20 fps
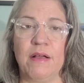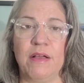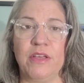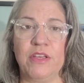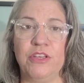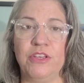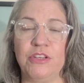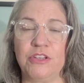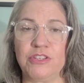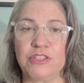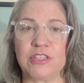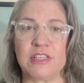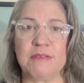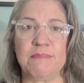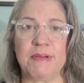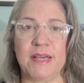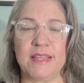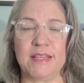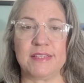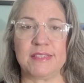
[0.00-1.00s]
Usually,
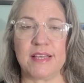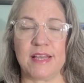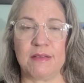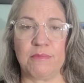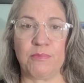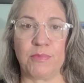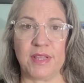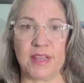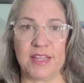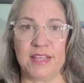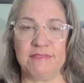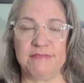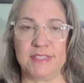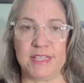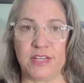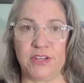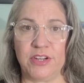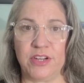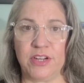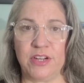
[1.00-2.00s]
by the time we leave
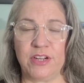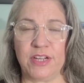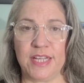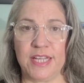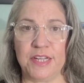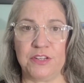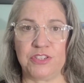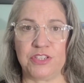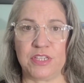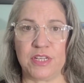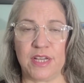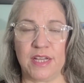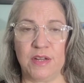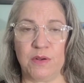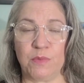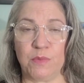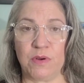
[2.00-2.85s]
dinner each night,